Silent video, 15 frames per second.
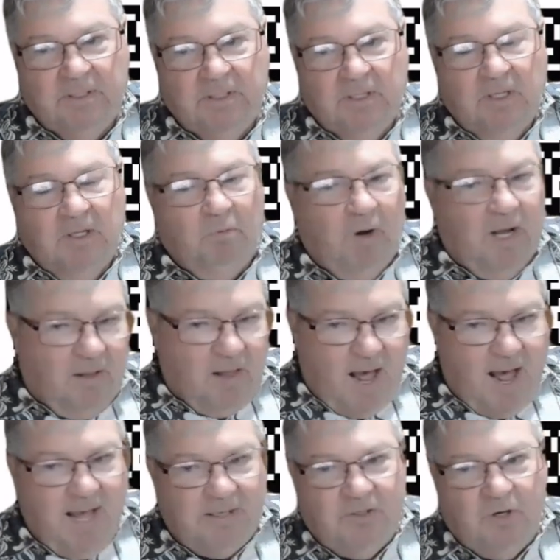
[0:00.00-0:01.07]
Well,
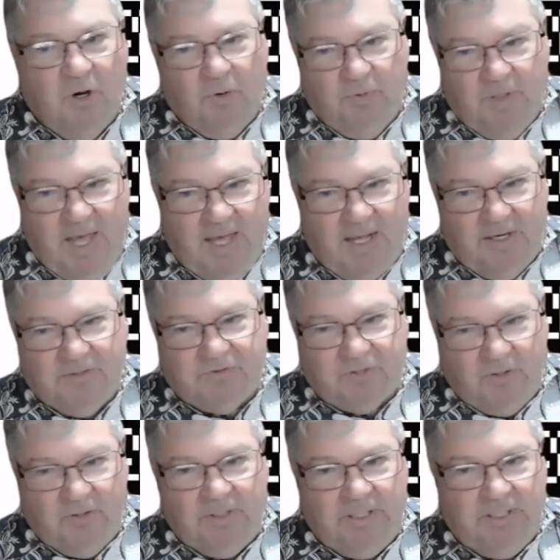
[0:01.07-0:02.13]
I know the head
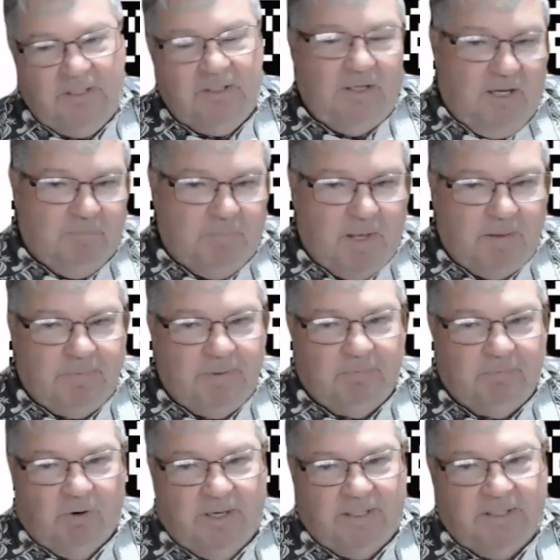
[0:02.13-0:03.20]
attorney, I may be
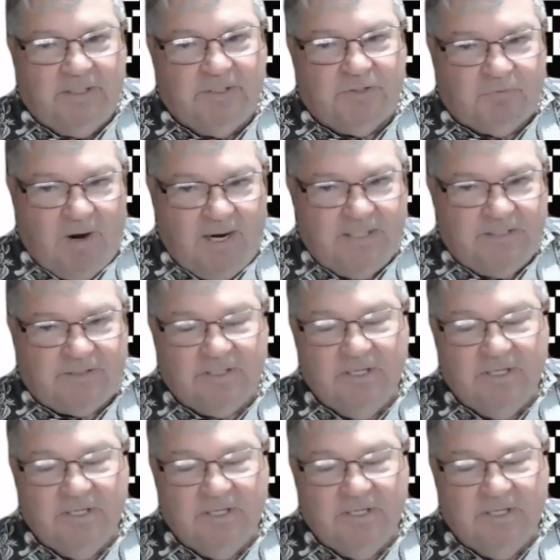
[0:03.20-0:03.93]
running his race,